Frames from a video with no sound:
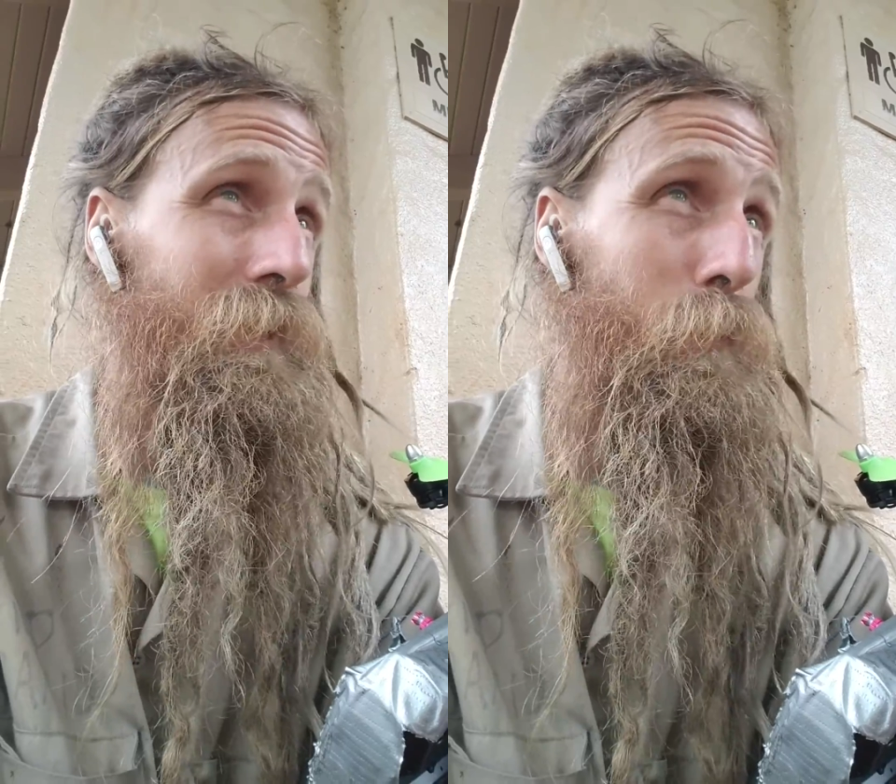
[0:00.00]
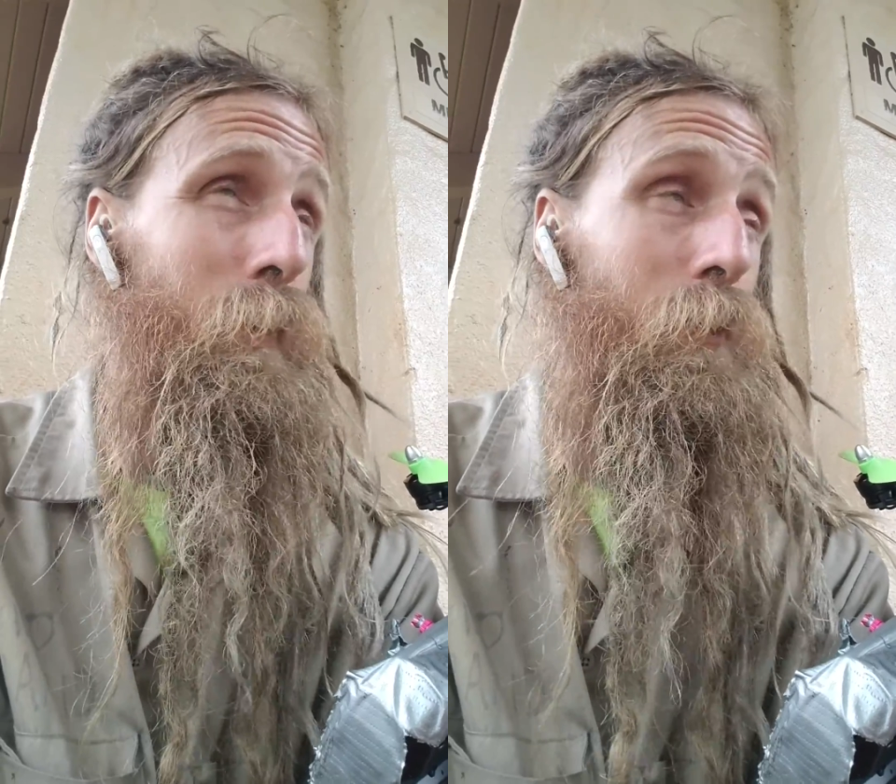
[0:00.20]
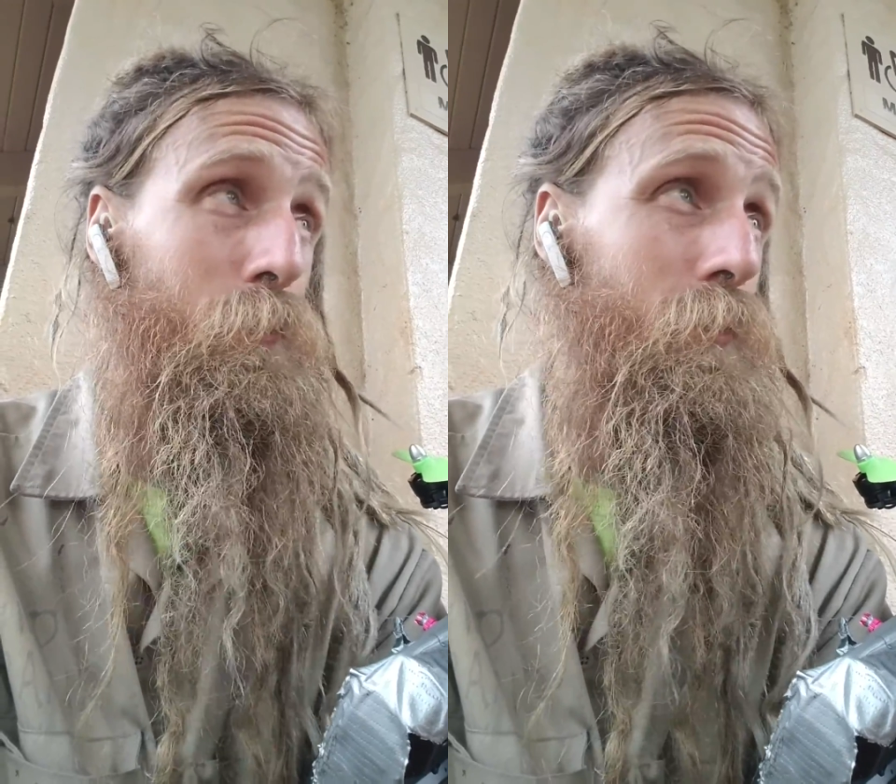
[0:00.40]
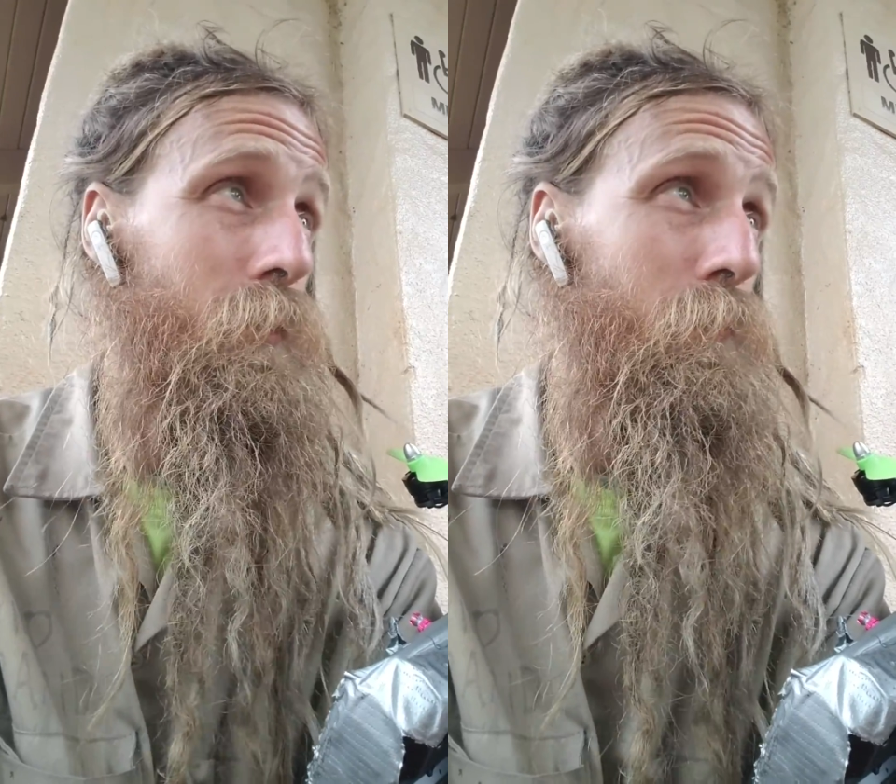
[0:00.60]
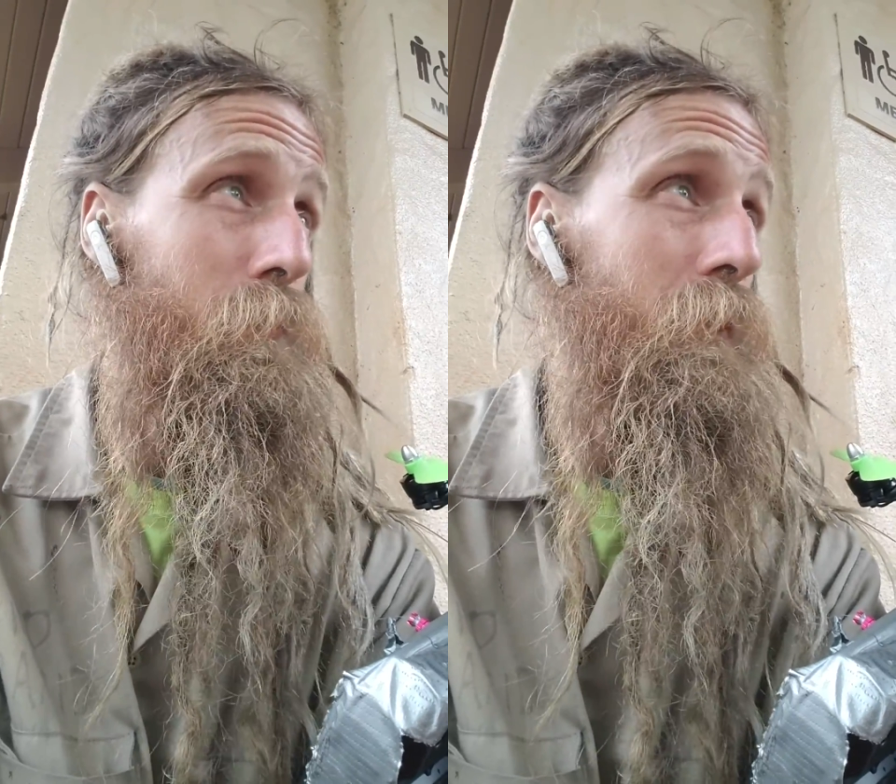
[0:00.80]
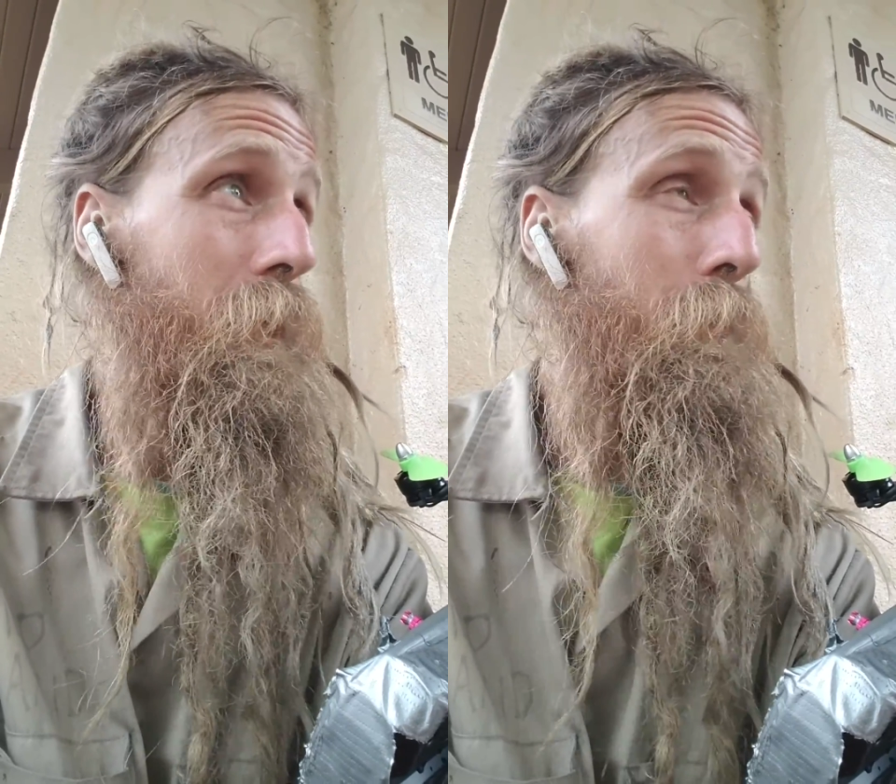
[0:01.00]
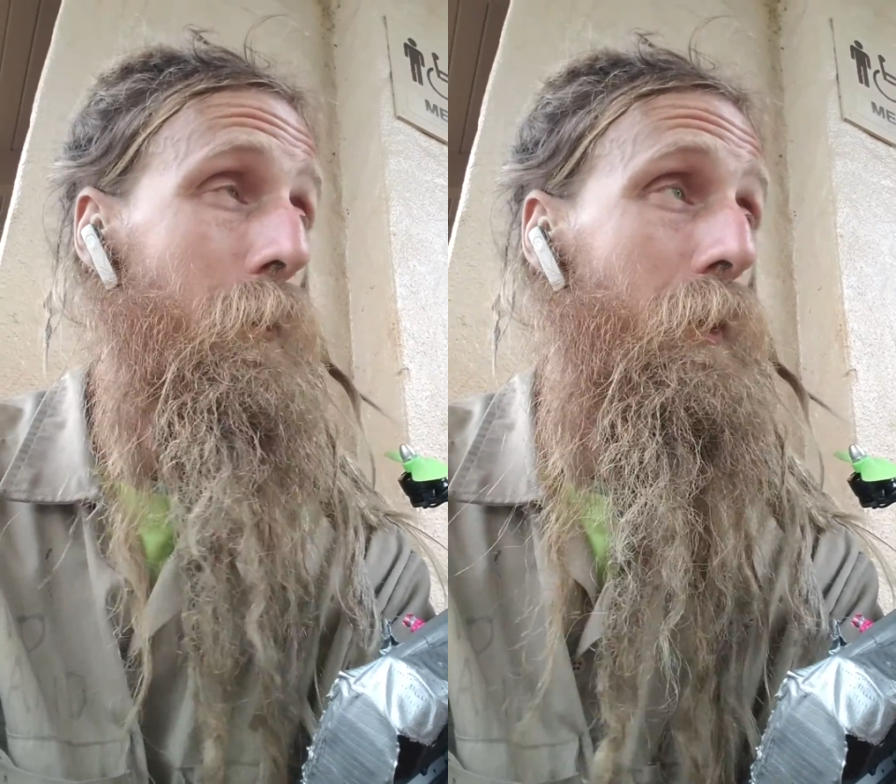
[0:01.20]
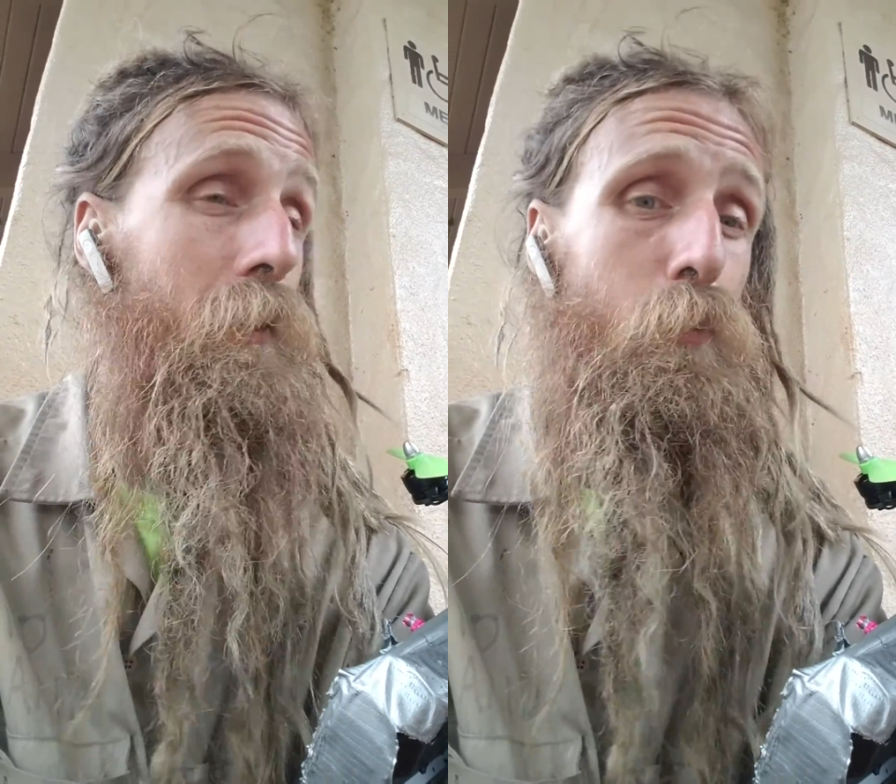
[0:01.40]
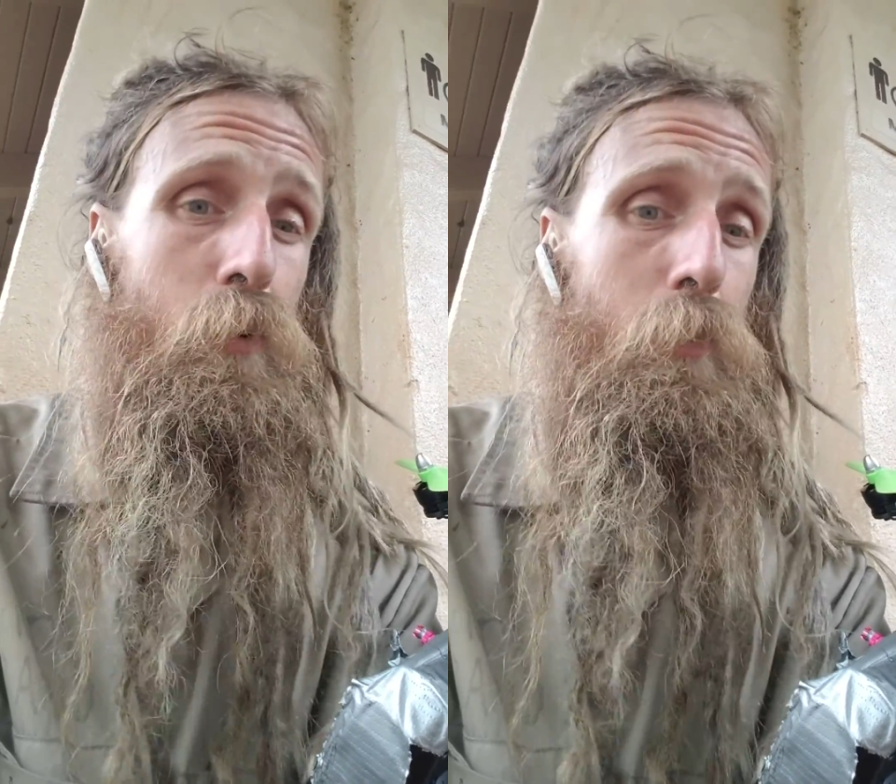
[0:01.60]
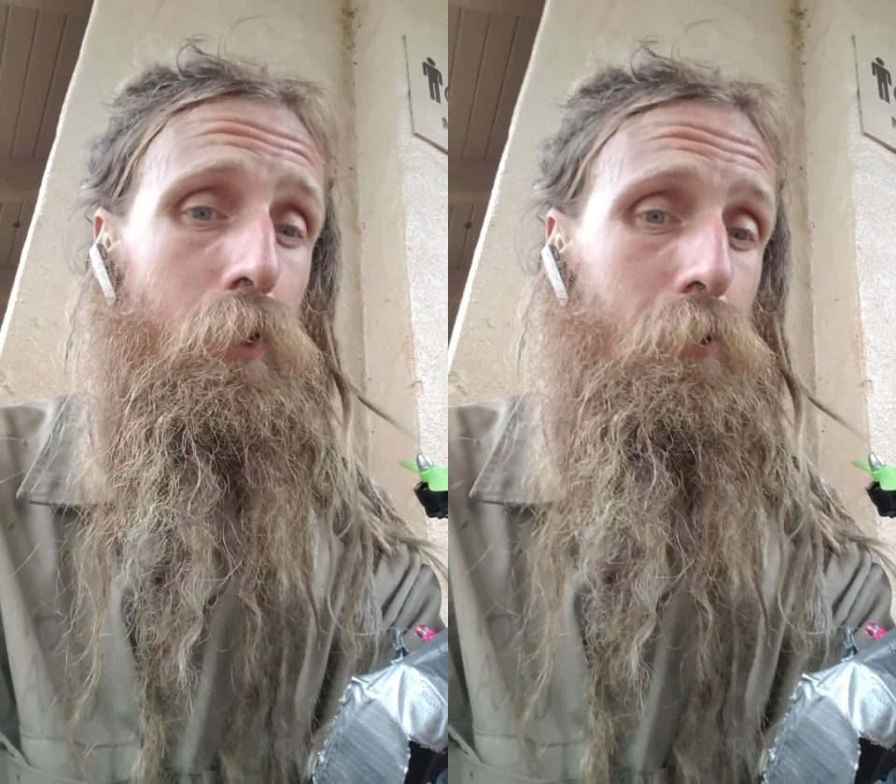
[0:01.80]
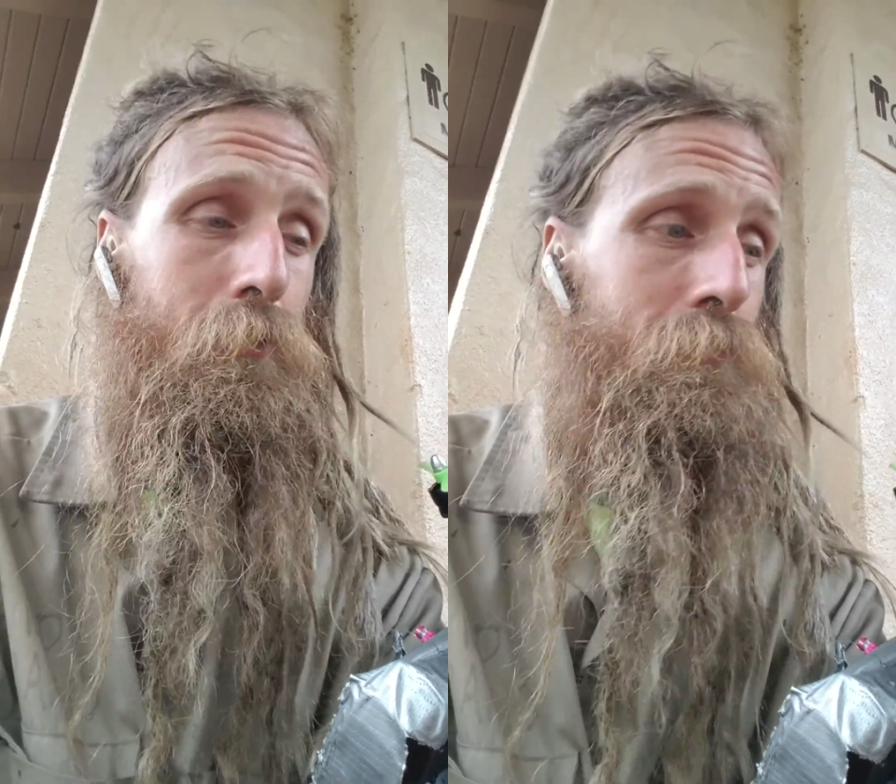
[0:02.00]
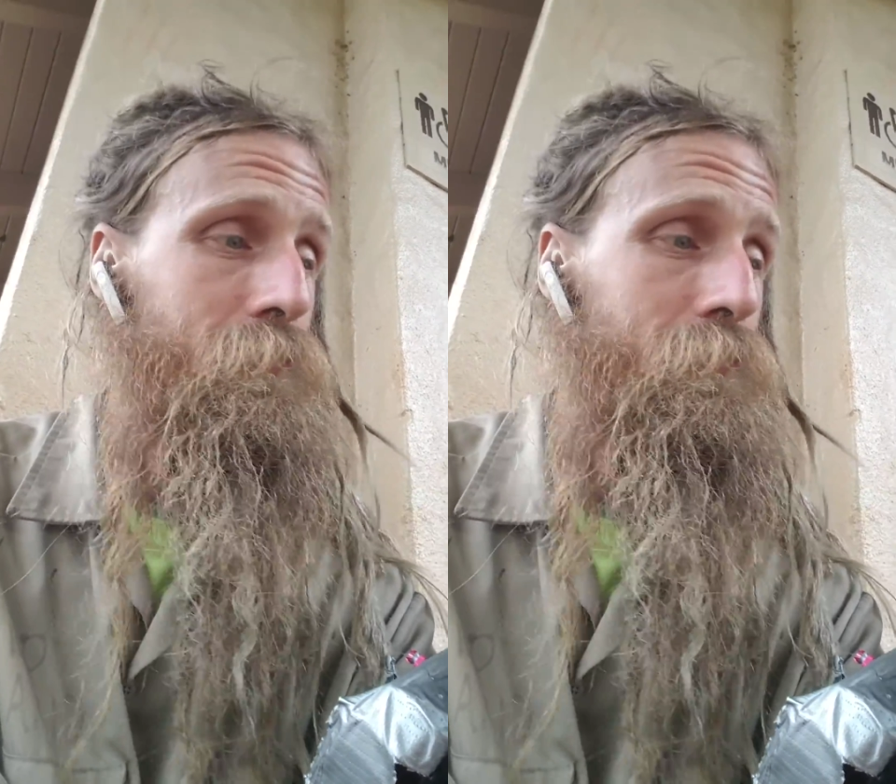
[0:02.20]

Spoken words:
the power is going to really grind the propeller.